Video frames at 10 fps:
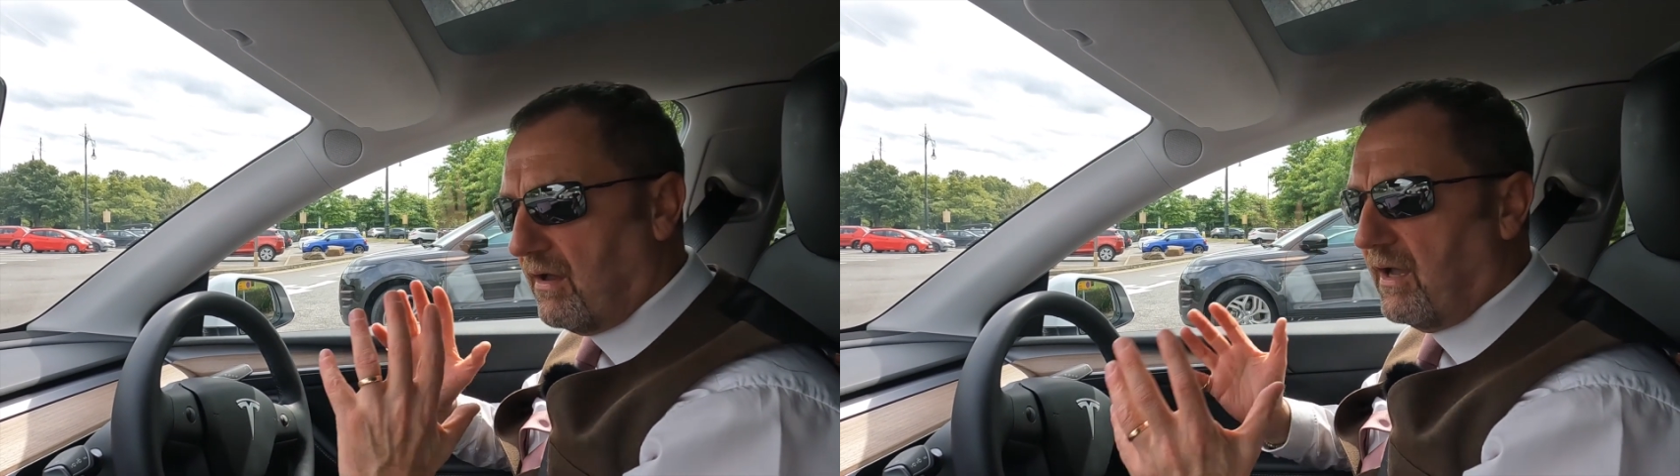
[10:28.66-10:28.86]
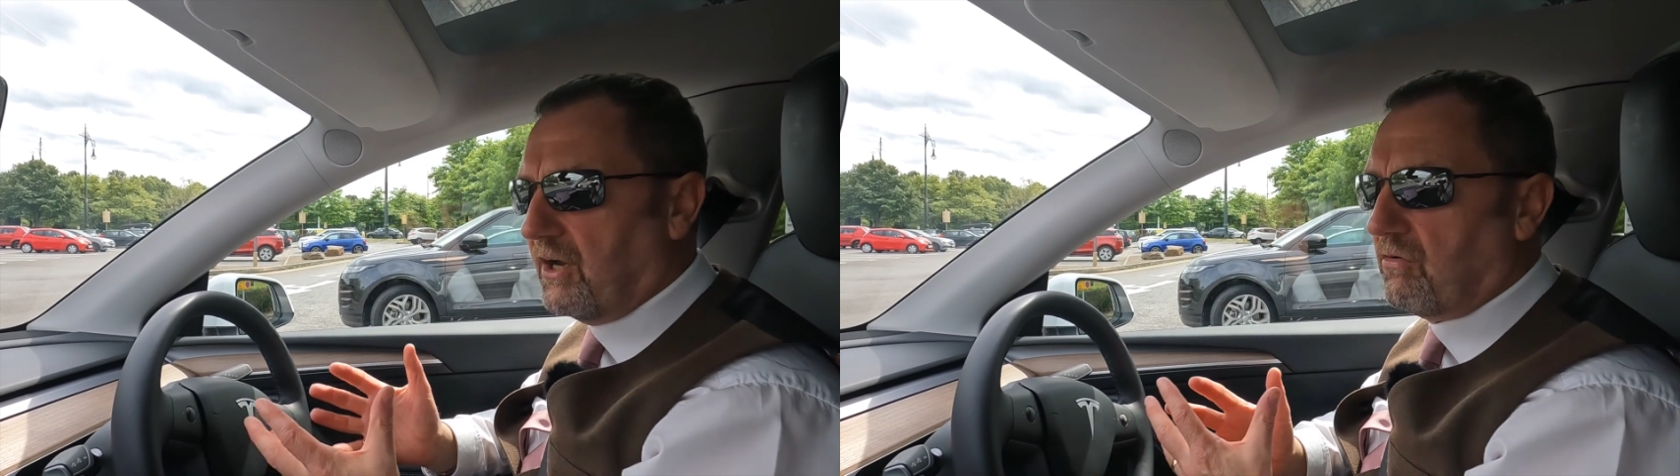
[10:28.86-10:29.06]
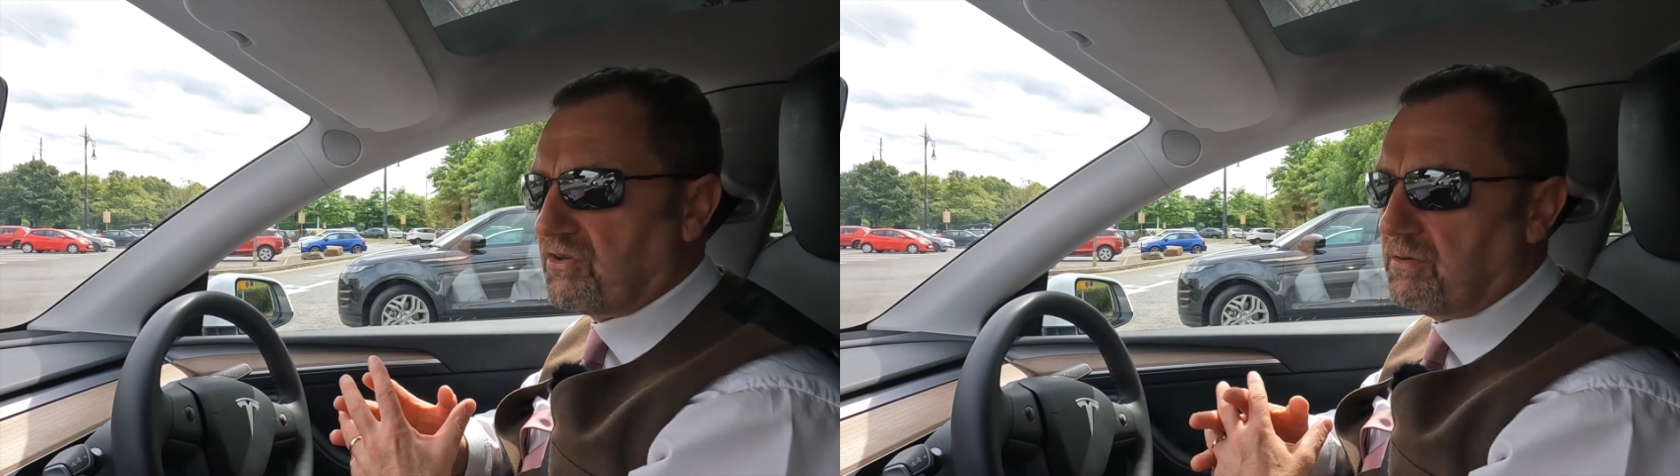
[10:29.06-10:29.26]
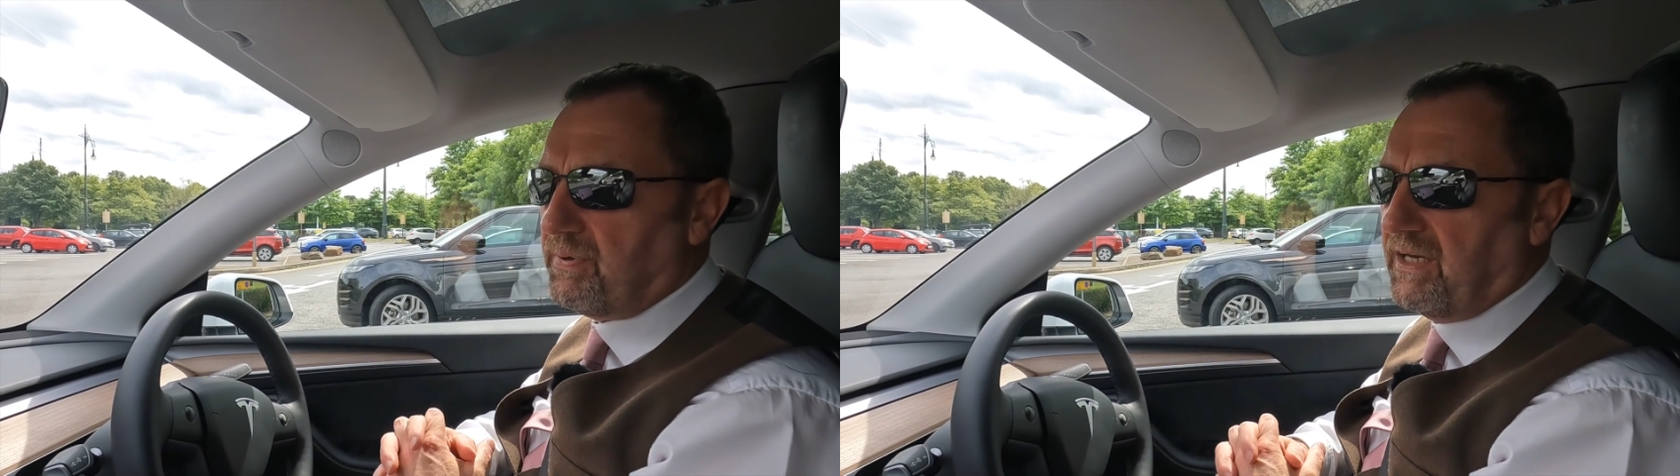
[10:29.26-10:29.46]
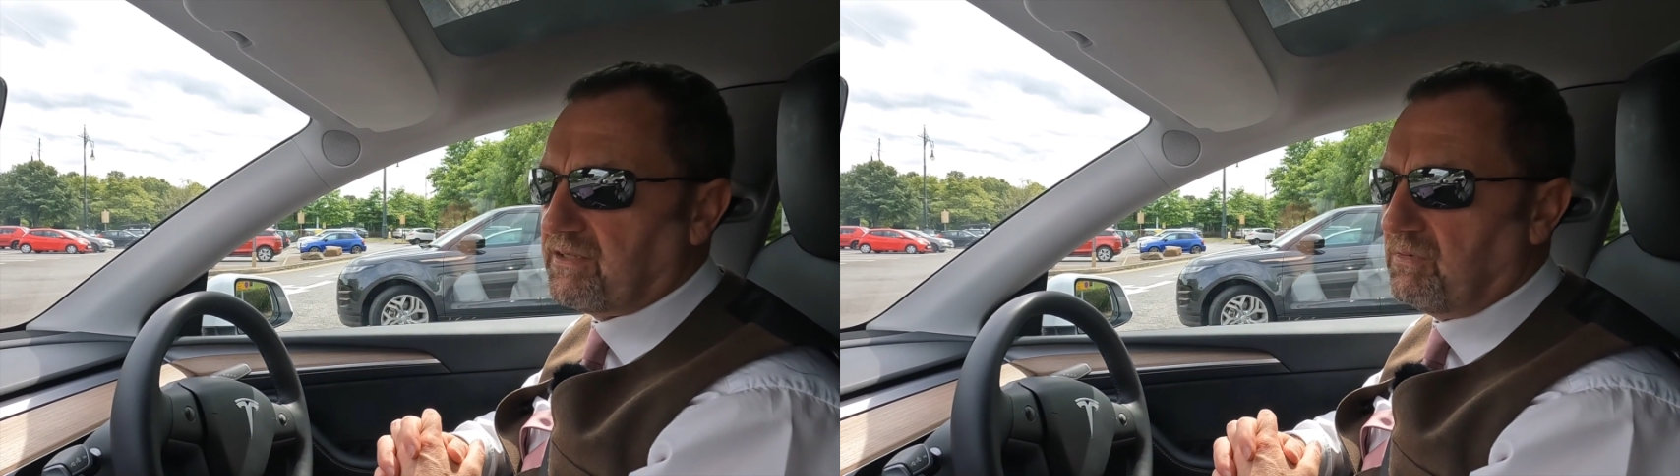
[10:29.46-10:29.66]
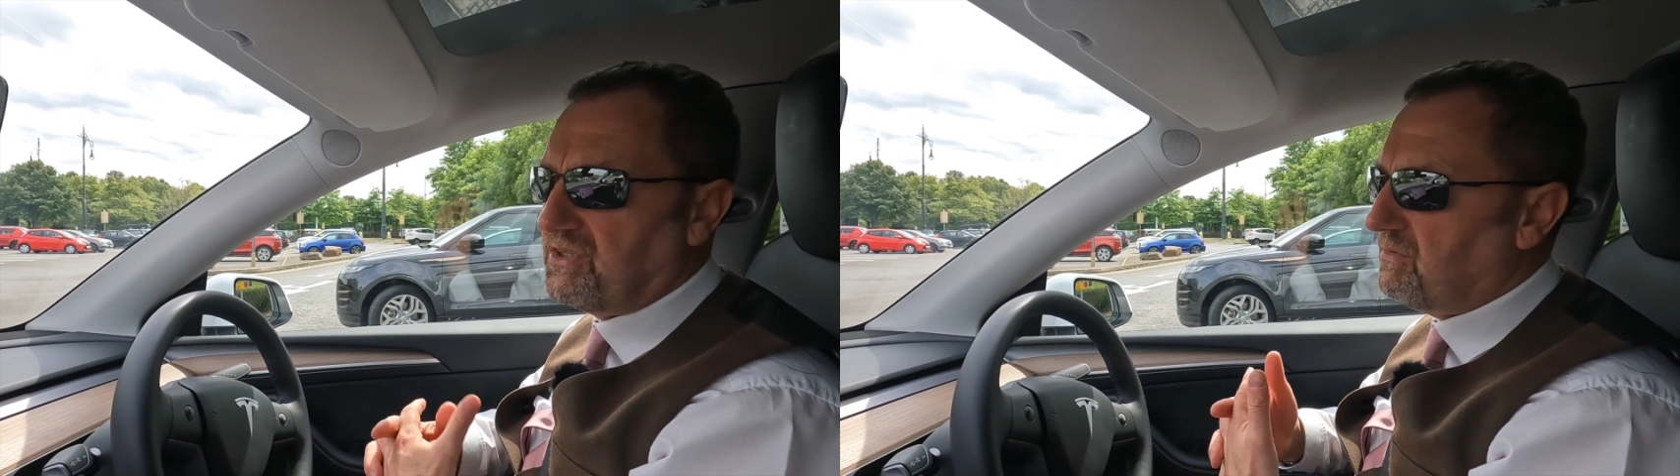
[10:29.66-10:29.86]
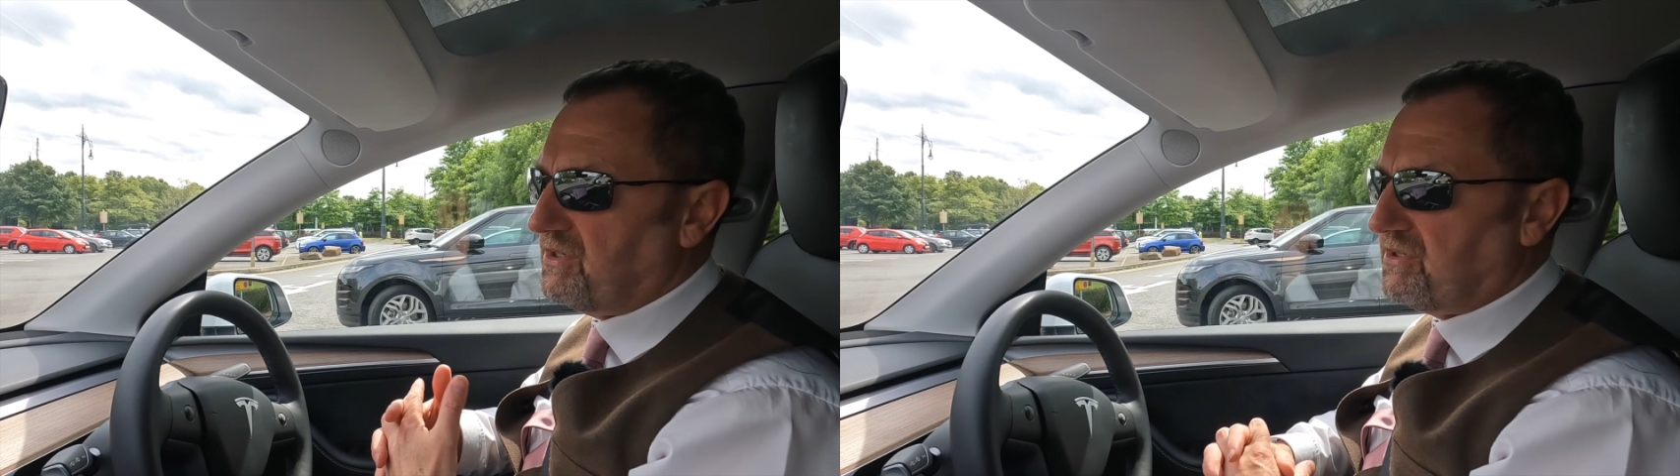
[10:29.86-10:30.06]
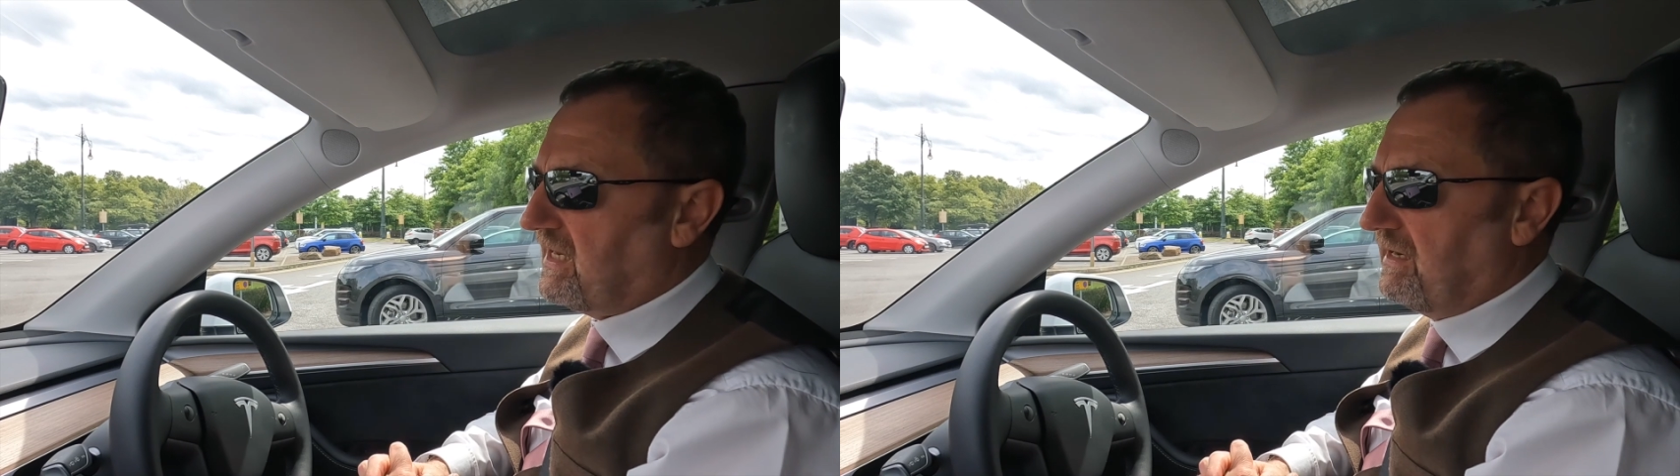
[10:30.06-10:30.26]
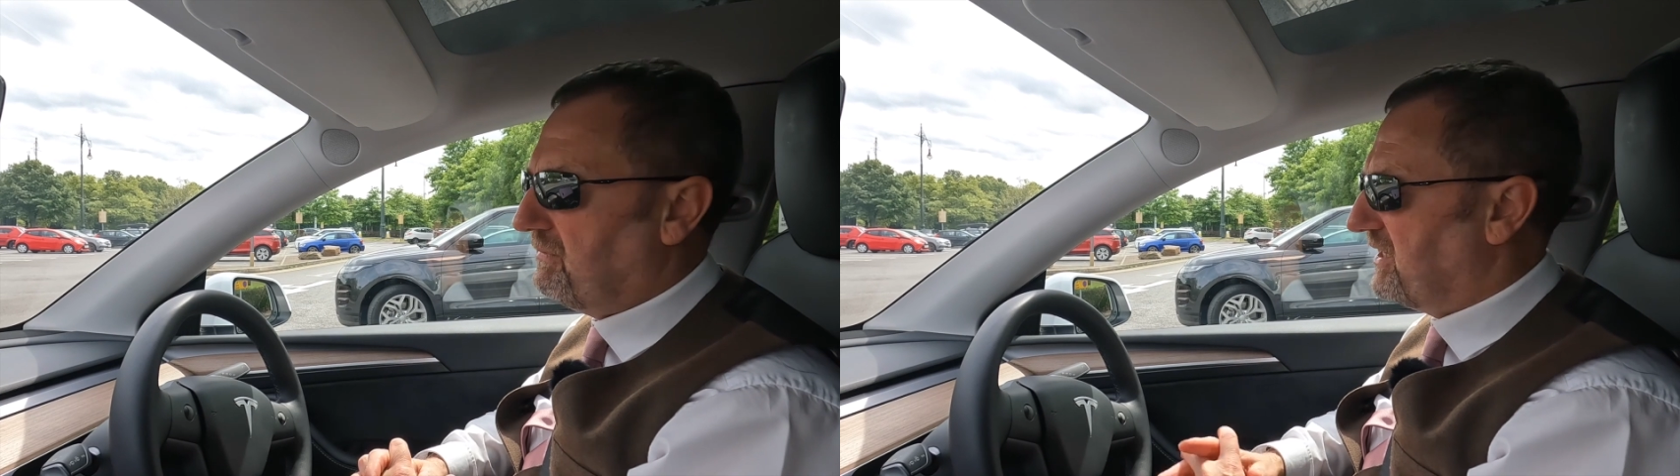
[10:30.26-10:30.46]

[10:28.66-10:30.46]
across the piece, which again